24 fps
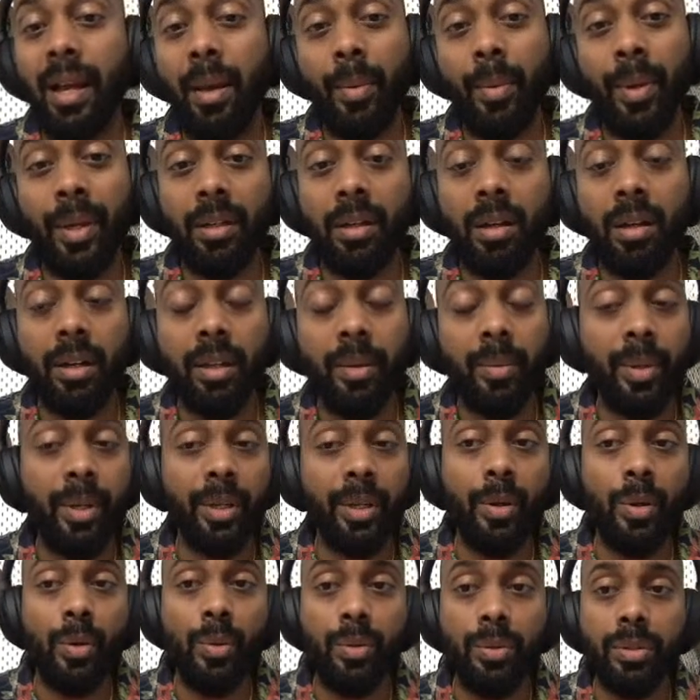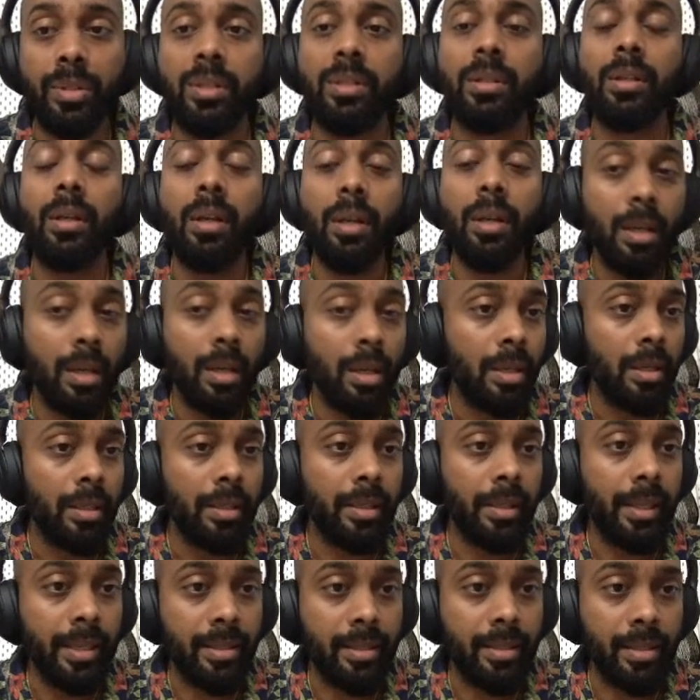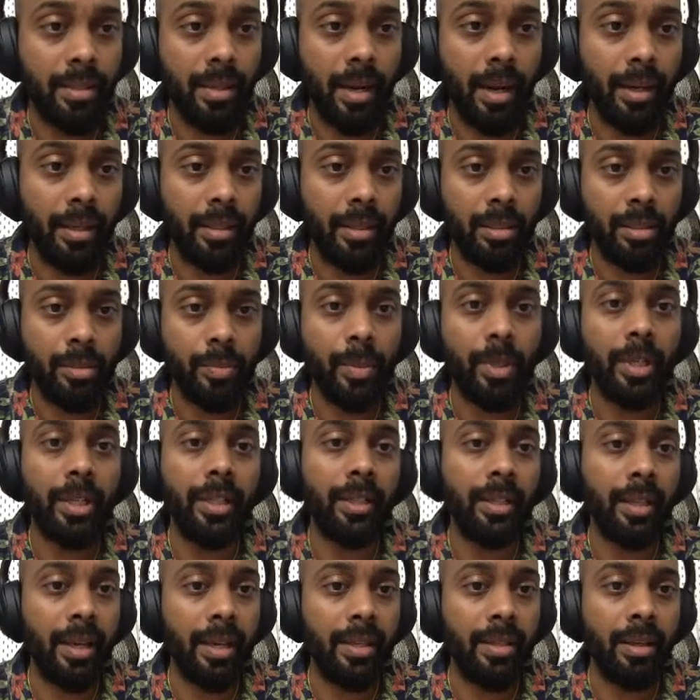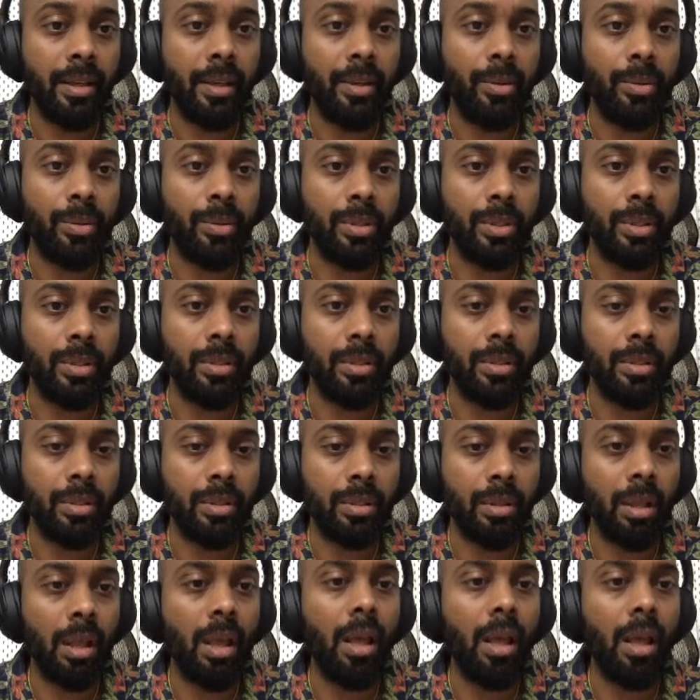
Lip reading: I might not even use these titles, but in case I use this,